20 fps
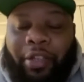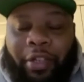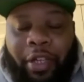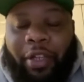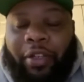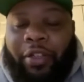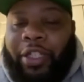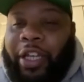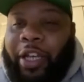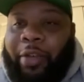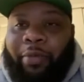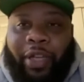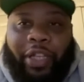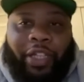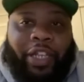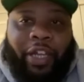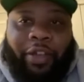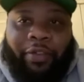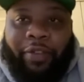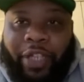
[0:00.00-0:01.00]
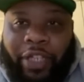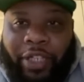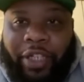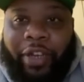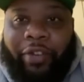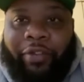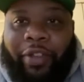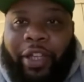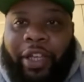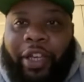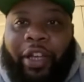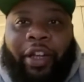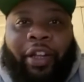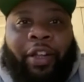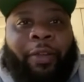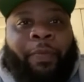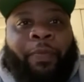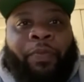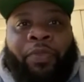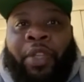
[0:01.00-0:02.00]
South by Southwest every year.
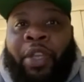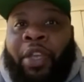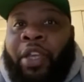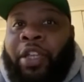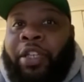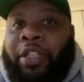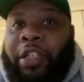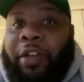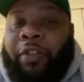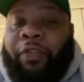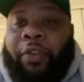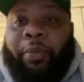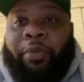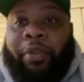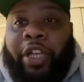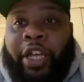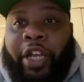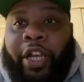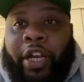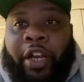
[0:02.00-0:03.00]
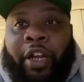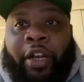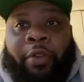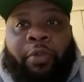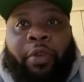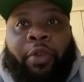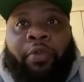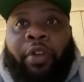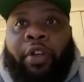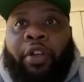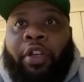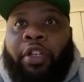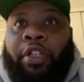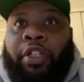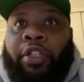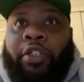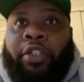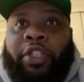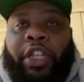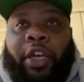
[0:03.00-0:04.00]
So from there, we went on to do
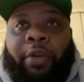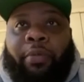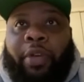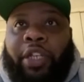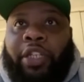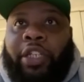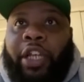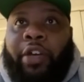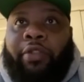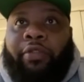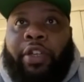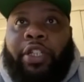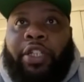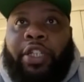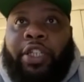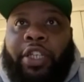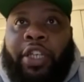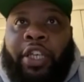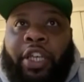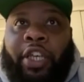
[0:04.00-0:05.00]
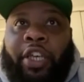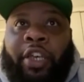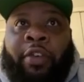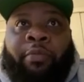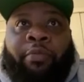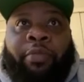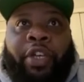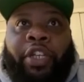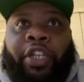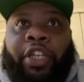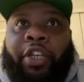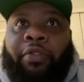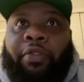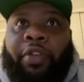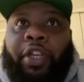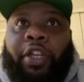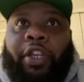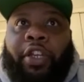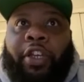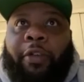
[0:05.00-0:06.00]
South by Southwest again, but then we
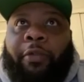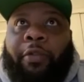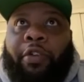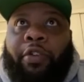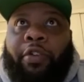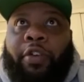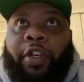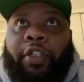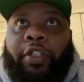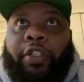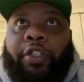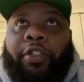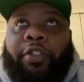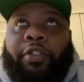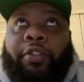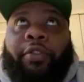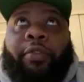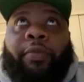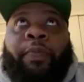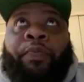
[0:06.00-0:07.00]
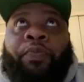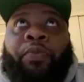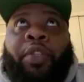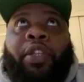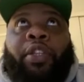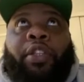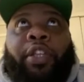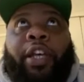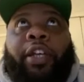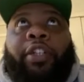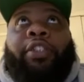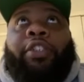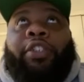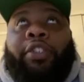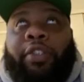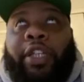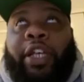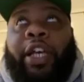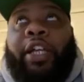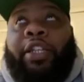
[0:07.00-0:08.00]
ended up going to, that was
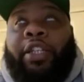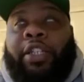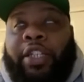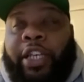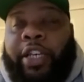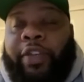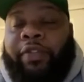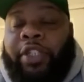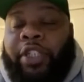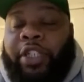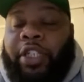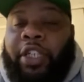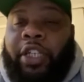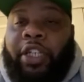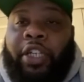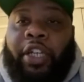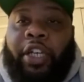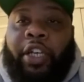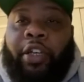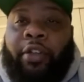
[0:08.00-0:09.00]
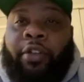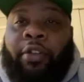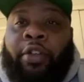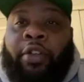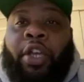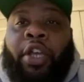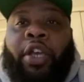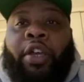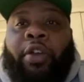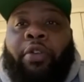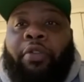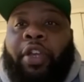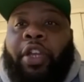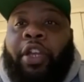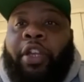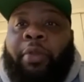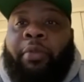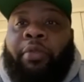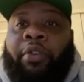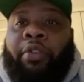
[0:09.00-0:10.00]
2017 now. We ended
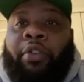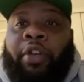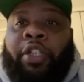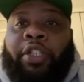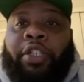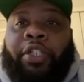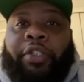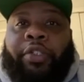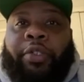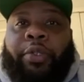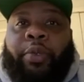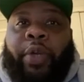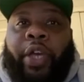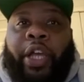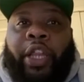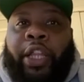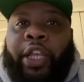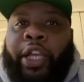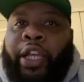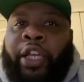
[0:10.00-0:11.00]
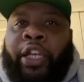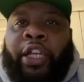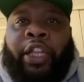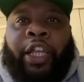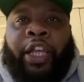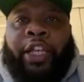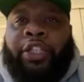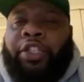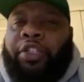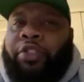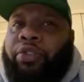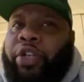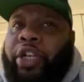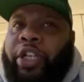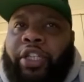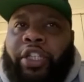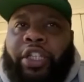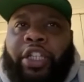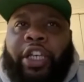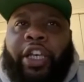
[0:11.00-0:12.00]
up going to Atlanta like 2 other
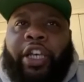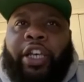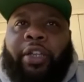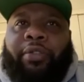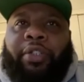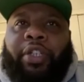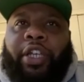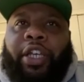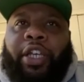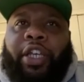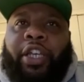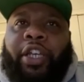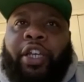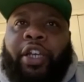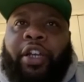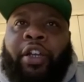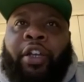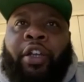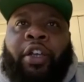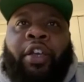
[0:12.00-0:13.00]
times that year.